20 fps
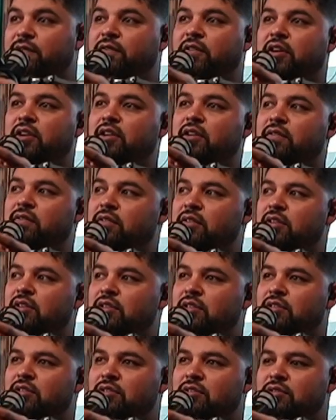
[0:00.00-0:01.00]
fun of
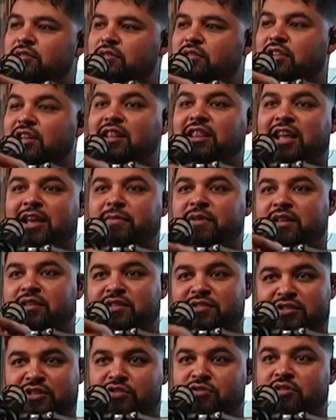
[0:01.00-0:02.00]
the climate,
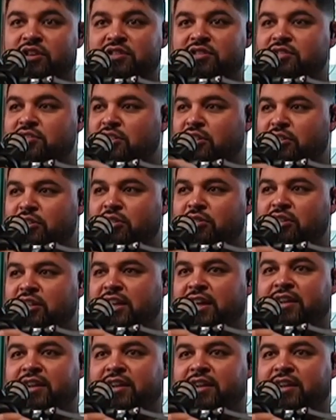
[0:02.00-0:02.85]
the situations that are currently